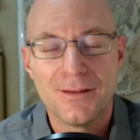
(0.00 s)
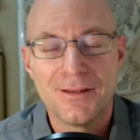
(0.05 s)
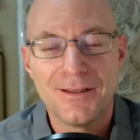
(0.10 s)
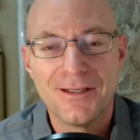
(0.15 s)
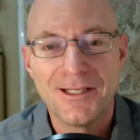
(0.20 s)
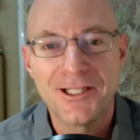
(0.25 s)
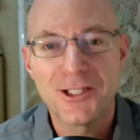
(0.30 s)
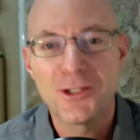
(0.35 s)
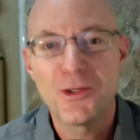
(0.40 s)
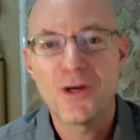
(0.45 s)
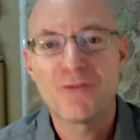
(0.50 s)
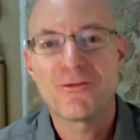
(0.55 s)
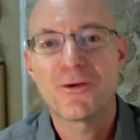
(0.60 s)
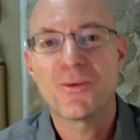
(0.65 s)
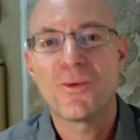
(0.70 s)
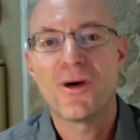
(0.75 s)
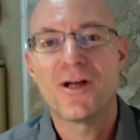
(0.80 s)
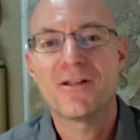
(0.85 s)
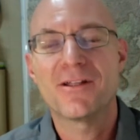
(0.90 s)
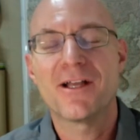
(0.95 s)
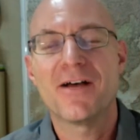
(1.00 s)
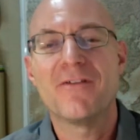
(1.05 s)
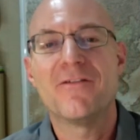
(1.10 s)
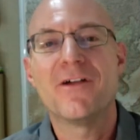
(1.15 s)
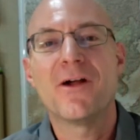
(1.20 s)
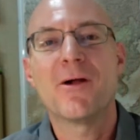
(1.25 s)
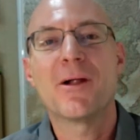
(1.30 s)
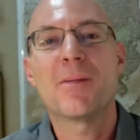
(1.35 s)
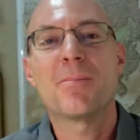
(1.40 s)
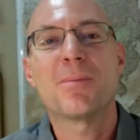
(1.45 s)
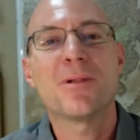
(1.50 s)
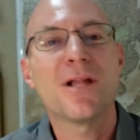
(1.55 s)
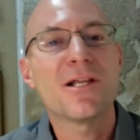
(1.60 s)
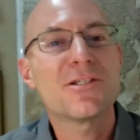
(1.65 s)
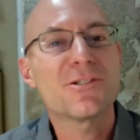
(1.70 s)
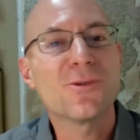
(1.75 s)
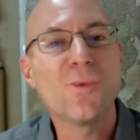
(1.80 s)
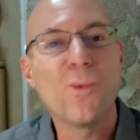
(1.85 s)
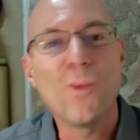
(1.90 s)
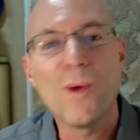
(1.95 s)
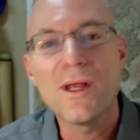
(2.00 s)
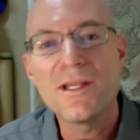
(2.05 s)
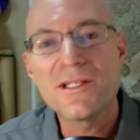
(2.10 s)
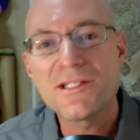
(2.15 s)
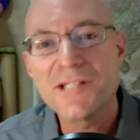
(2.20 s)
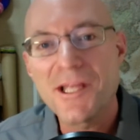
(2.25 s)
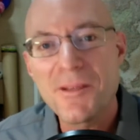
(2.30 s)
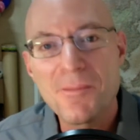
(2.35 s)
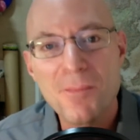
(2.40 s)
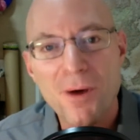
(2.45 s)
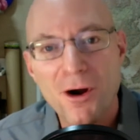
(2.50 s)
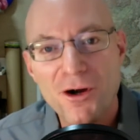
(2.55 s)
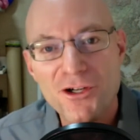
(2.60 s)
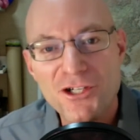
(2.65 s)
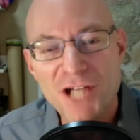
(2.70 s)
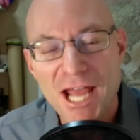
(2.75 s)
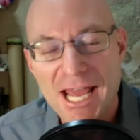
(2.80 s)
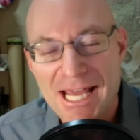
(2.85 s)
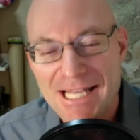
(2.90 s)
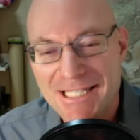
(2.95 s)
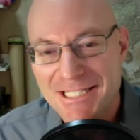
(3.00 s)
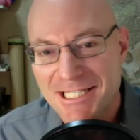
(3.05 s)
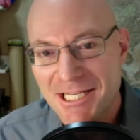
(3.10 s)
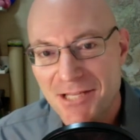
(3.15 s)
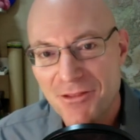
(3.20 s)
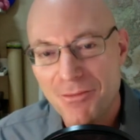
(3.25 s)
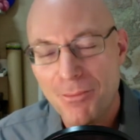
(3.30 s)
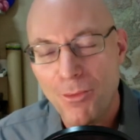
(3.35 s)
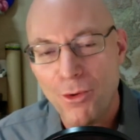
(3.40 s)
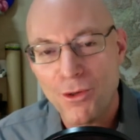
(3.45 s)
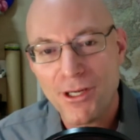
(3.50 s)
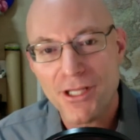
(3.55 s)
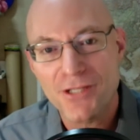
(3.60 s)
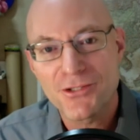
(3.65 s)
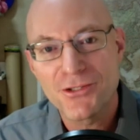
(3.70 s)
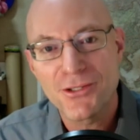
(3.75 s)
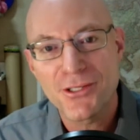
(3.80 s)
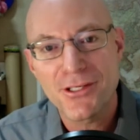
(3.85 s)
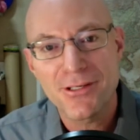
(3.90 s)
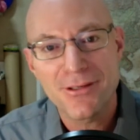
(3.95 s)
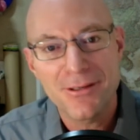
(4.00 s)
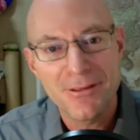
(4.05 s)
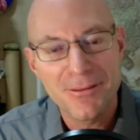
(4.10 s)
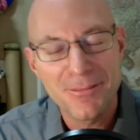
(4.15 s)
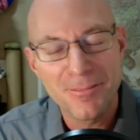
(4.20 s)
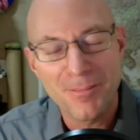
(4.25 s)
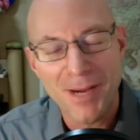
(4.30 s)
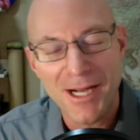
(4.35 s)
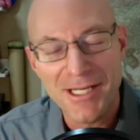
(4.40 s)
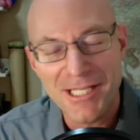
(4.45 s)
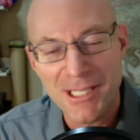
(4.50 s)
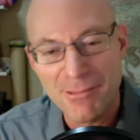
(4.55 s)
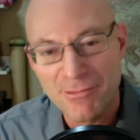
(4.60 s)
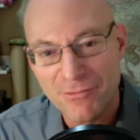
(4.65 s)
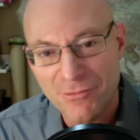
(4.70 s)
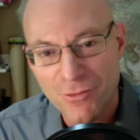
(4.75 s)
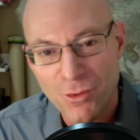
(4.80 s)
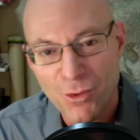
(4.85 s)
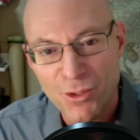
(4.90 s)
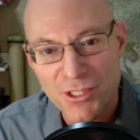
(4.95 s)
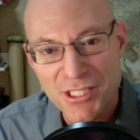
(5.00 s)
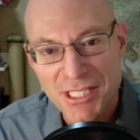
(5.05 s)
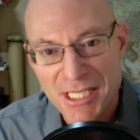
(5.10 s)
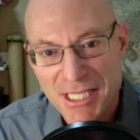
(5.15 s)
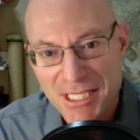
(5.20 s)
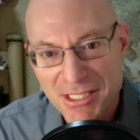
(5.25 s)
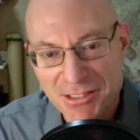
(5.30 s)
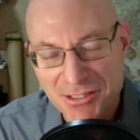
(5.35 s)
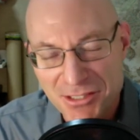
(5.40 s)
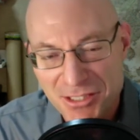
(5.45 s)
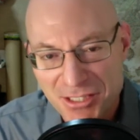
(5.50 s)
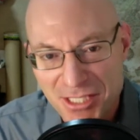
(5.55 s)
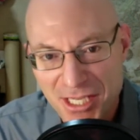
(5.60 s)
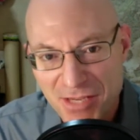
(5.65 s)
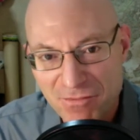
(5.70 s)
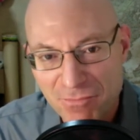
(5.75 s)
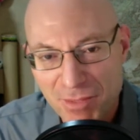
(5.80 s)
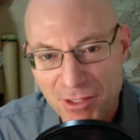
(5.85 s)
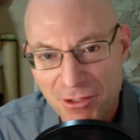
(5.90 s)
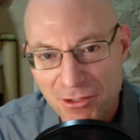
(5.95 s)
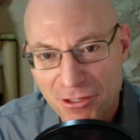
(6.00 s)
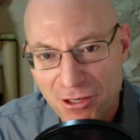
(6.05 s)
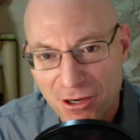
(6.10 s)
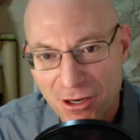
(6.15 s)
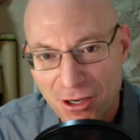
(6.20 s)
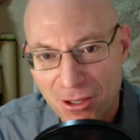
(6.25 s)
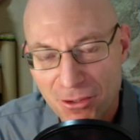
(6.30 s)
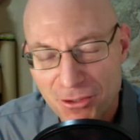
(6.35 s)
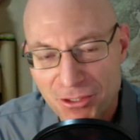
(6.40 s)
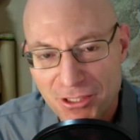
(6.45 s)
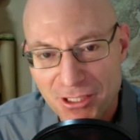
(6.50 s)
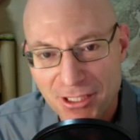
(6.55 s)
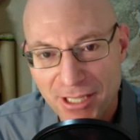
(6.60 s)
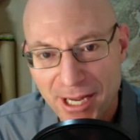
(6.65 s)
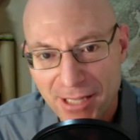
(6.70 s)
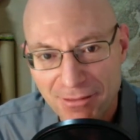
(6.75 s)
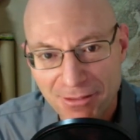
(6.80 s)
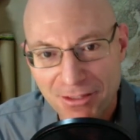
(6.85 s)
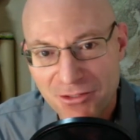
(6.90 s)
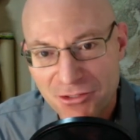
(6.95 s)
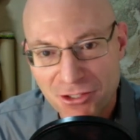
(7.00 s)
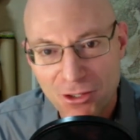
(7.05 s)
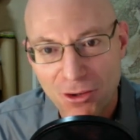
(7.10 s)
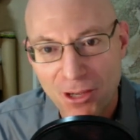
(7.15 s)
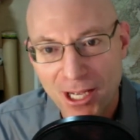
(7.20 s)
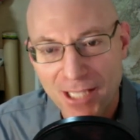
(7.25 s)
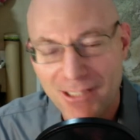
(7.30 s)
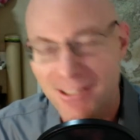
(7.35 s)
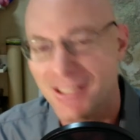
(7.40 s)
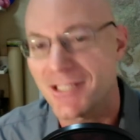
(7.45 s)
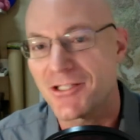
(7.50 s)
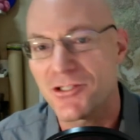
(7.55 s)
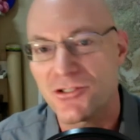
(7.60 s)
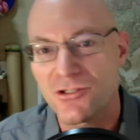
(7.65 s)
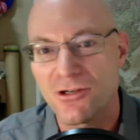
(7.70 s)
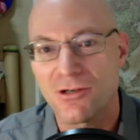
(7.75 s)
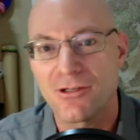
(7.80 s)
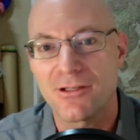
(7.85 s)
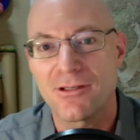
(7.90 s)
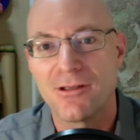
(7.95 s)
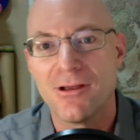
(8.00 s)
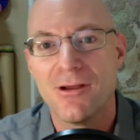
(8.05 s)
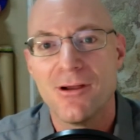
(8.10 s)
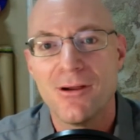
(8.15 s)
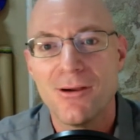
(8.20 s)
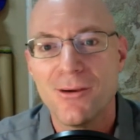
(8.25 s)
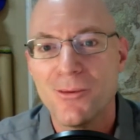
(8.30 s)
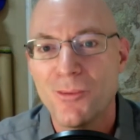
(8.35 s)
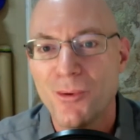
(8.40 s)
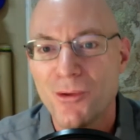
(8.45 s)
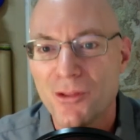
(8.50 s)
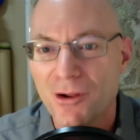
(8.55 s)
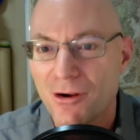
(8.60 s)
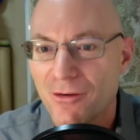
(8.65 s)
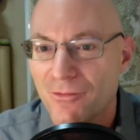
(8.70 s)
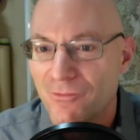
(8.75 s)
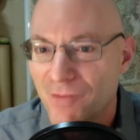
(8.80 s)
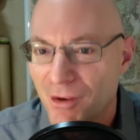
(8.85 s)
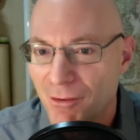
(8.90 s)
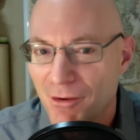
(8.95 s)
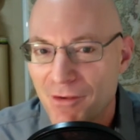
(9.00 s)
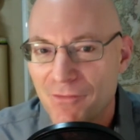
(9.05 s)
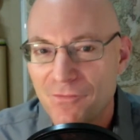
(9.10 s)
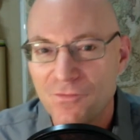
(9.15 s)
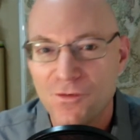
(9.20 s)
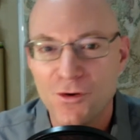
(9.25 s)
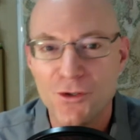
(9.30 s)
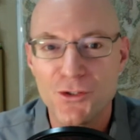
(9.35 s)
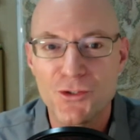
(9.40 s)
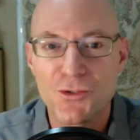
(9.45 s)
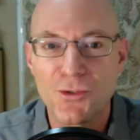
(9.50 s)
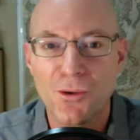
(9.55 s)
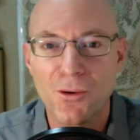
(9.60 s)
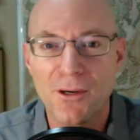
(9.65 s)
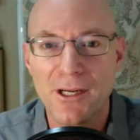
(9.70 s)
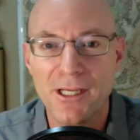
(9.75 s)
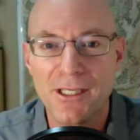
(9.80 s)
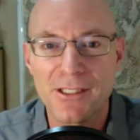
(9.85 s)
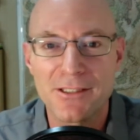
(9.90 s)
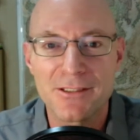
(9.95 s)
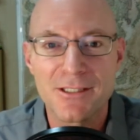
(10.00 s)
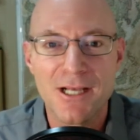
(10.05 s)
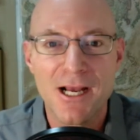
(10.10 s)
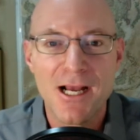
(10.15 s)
Hello everyone, a very pleasant Wednesday, March 18th morning to you. My name, of course, is Steve Miller, your host, and let's go ahead and get started with our very first stories.